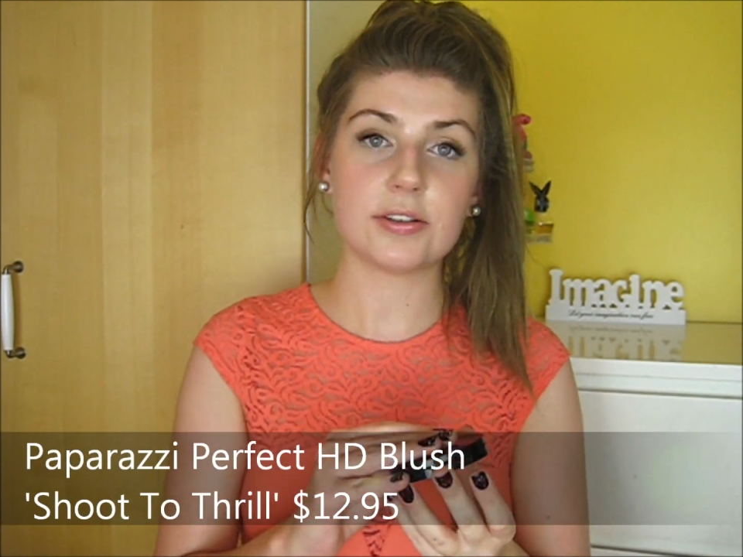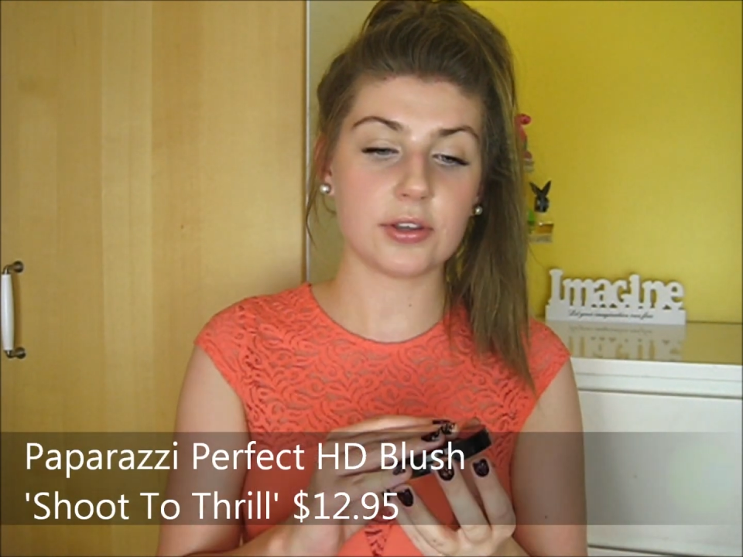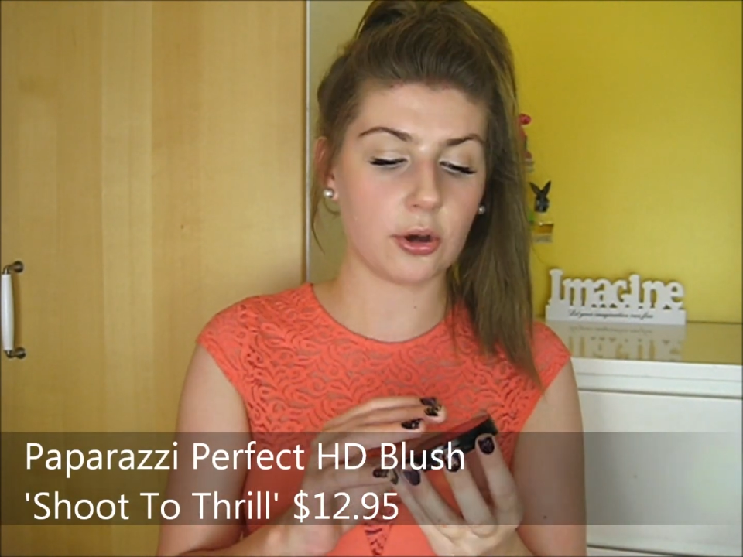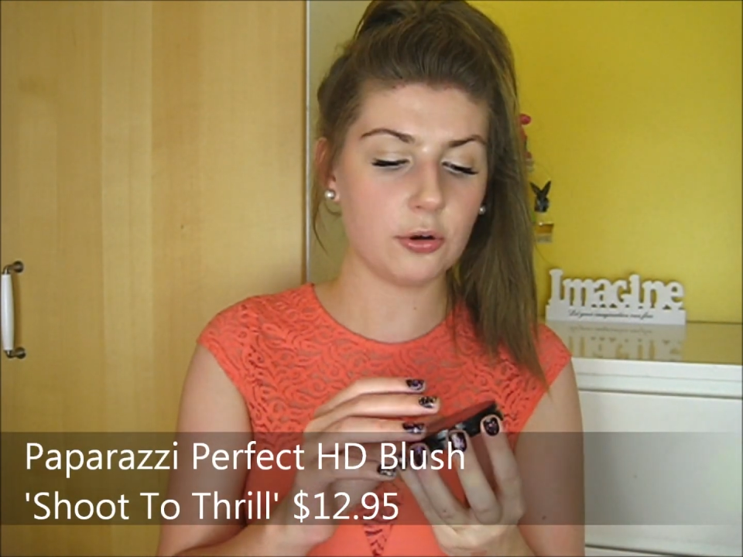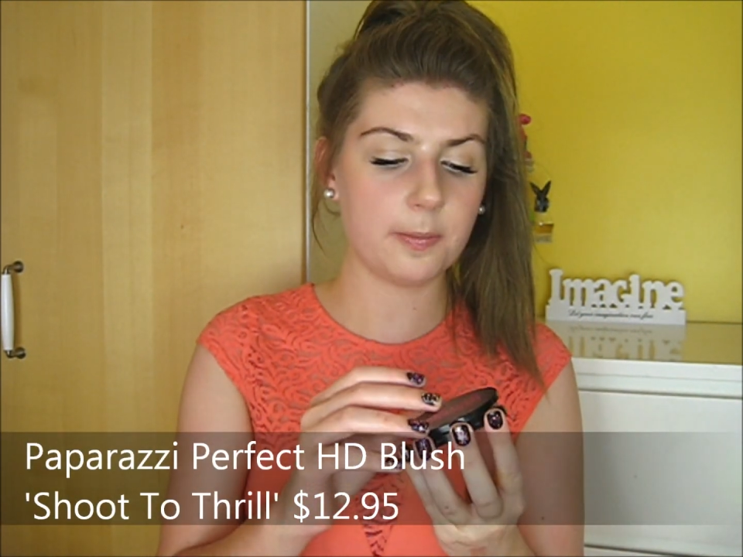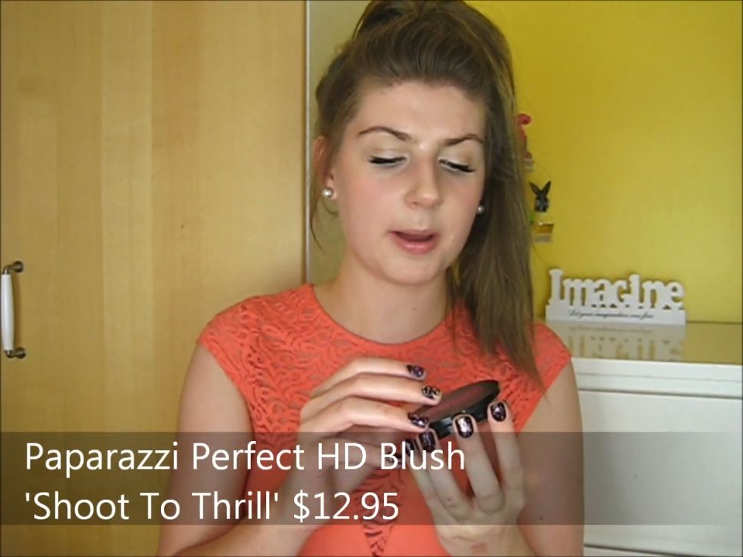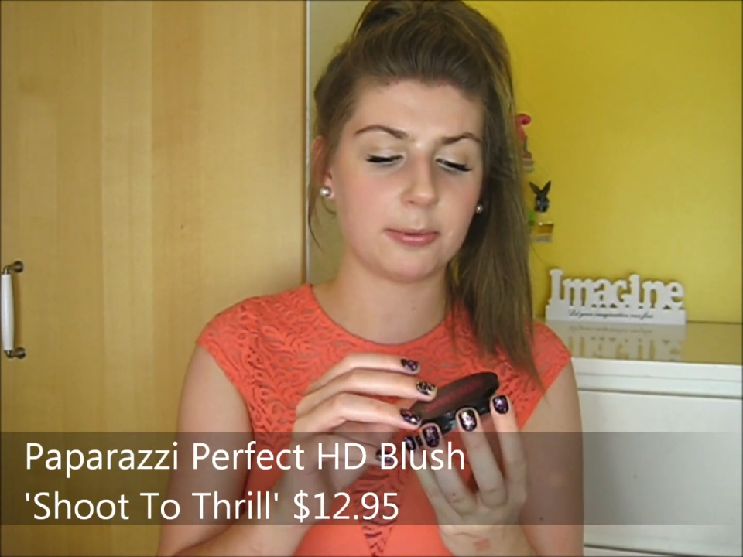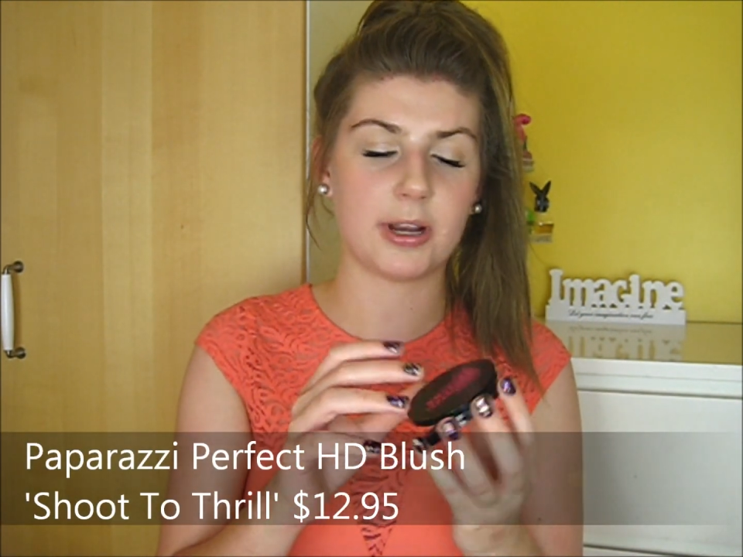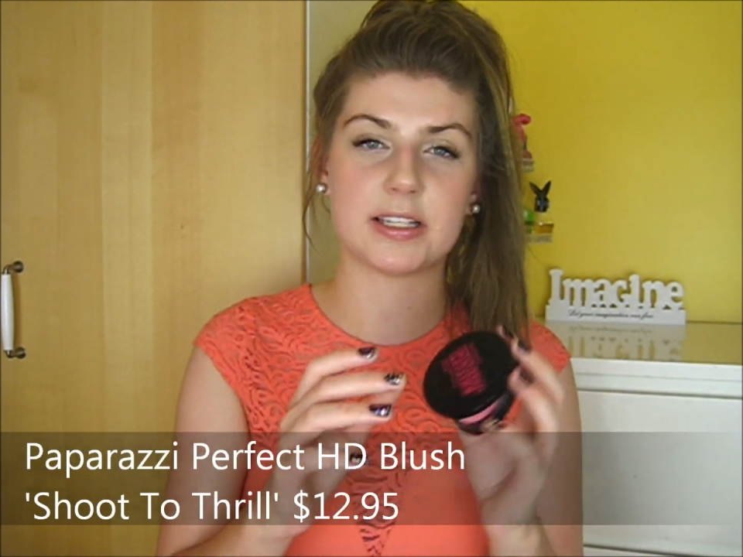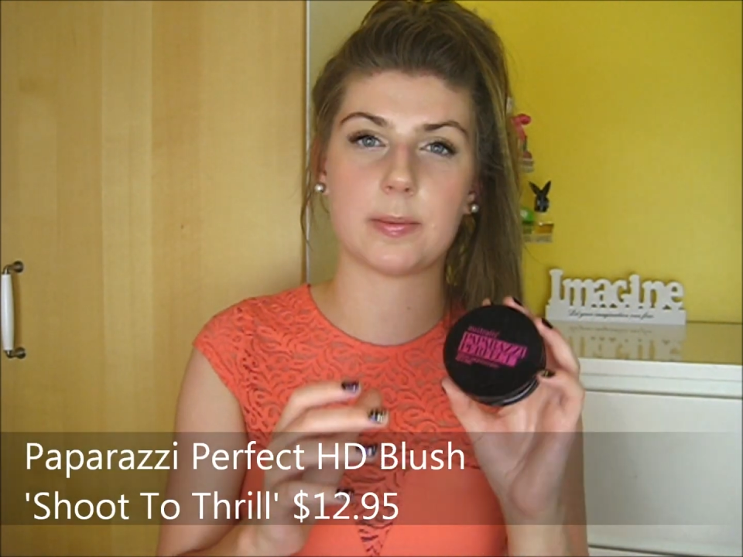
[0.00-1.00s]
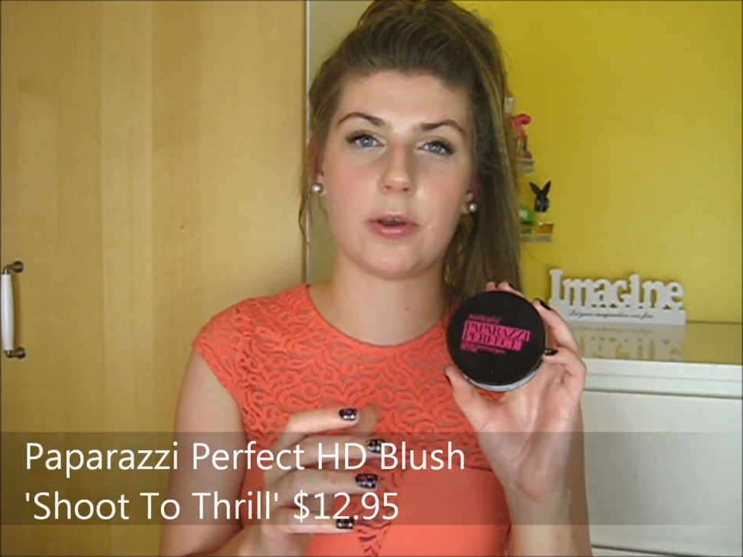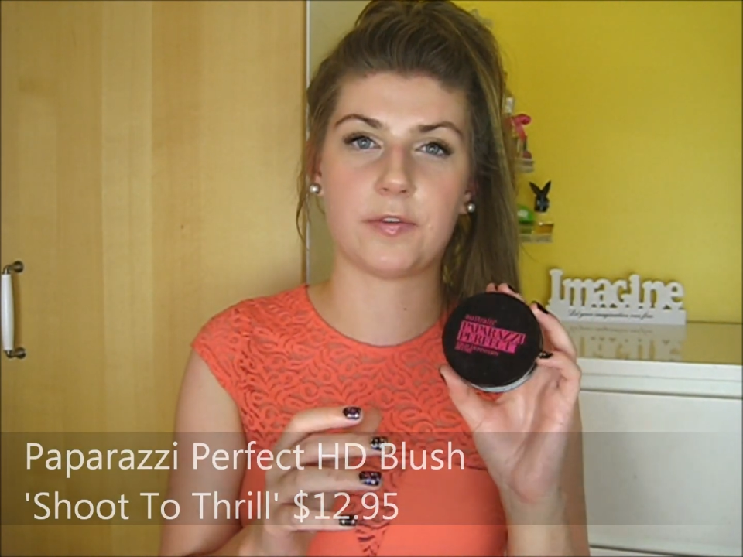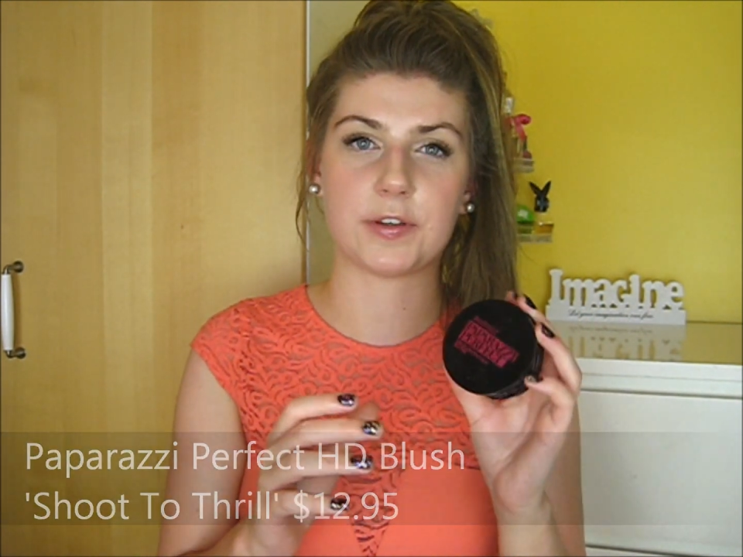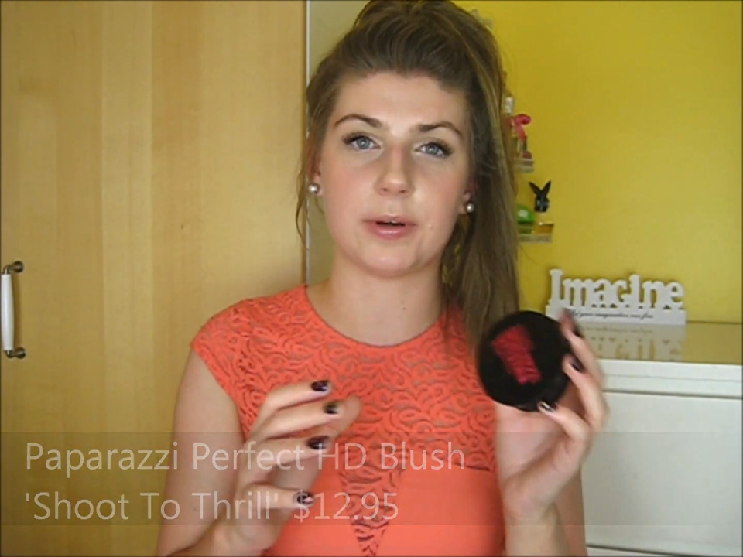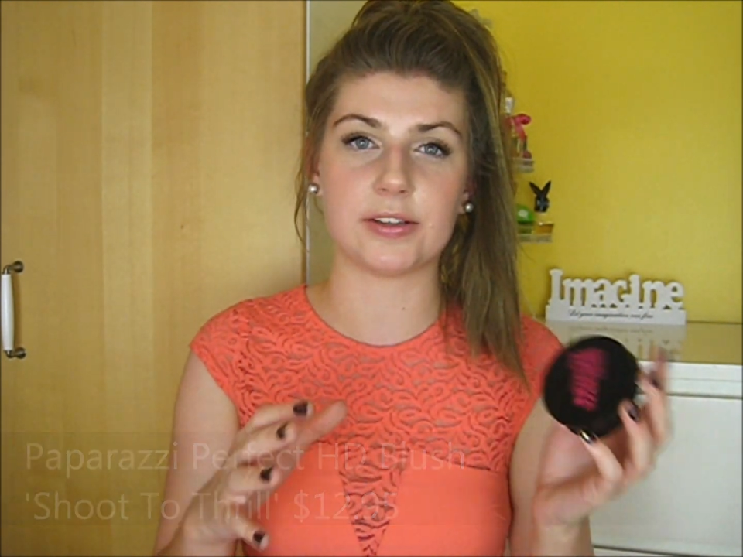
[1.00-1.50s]
So the whole Paparazzi
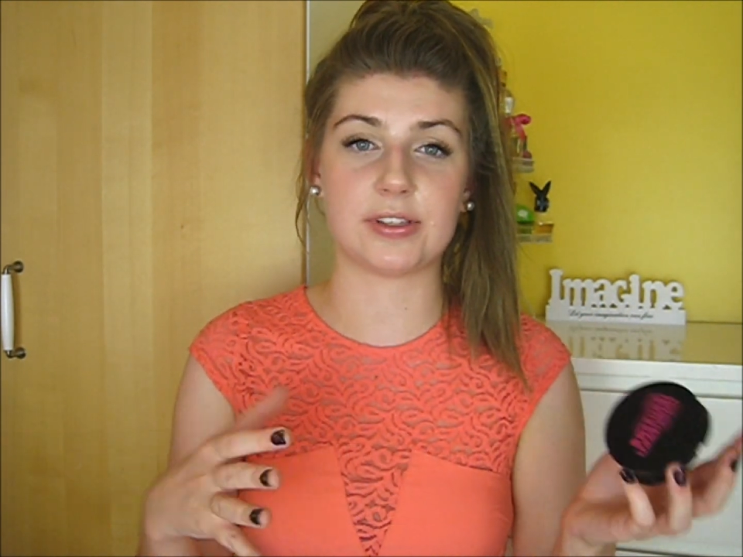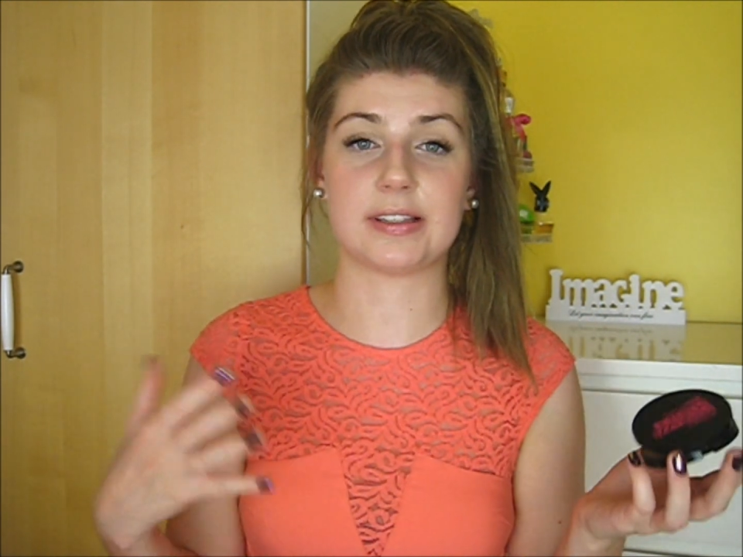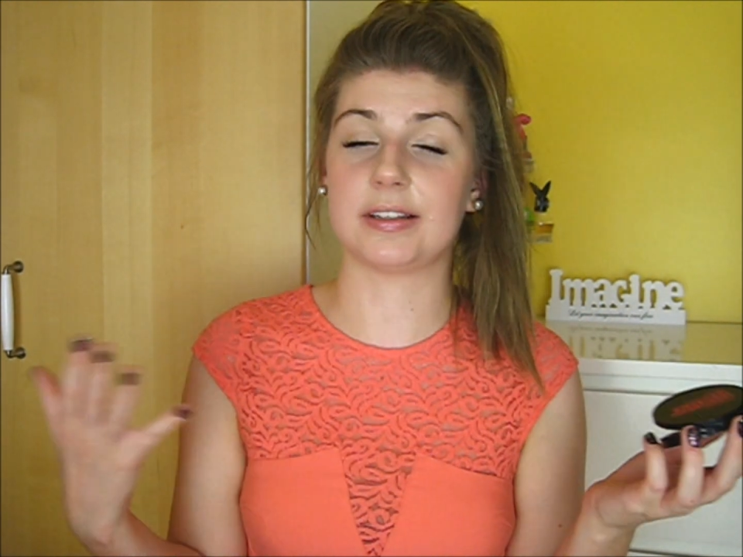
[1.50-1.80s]
Perfect range is